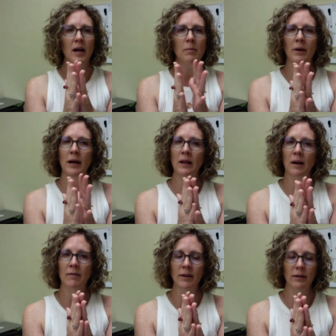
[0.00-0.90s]
but I
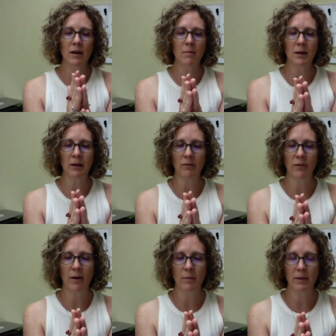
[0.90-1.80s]
love it coming
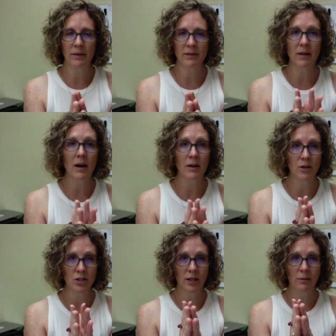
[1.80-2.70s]
from this
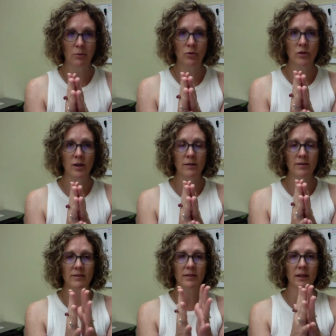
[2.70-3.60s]
Anjali mudra,
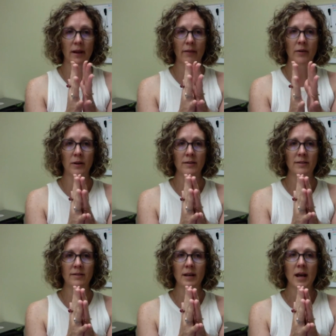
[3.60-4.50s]
this
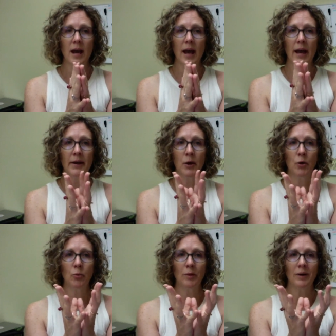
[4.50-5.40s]
togetherness and
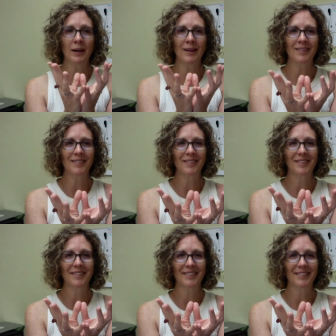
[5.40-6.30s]
opening,
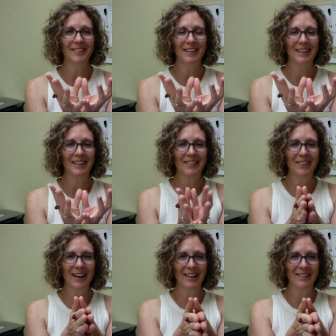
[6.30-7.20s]

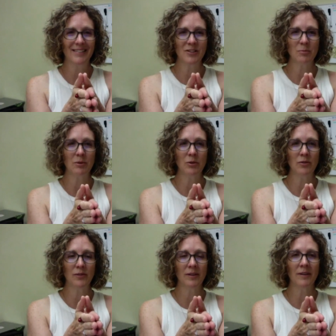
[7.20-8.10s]
right? That's such a
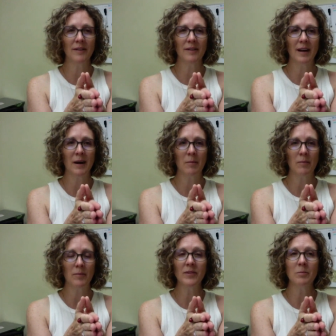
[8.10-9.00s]
beautiful
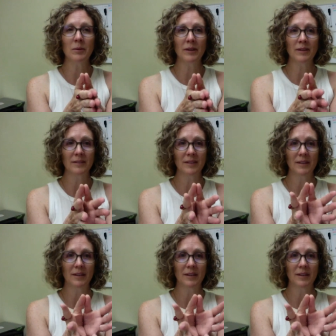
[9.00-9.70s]
um, symbol